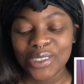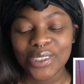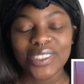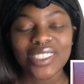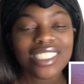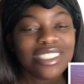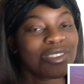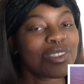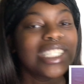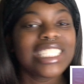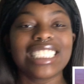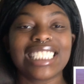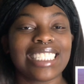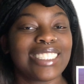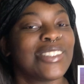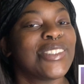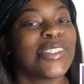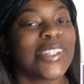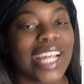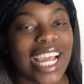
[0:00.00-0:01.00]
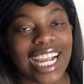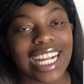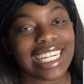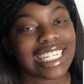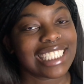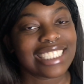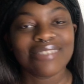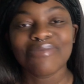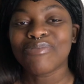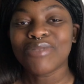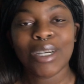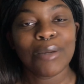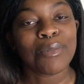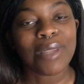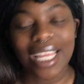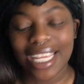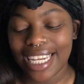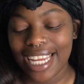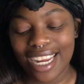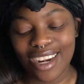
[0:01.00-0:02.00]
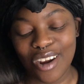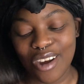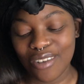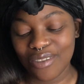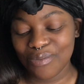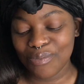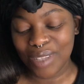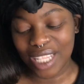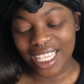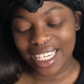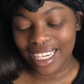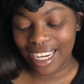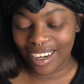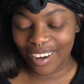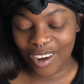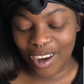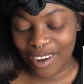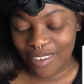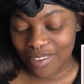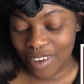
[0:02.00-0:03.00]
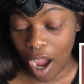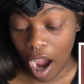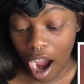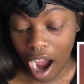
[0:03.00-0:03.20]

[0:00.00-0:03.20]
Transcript: You you continue that. Play that off. Play that off.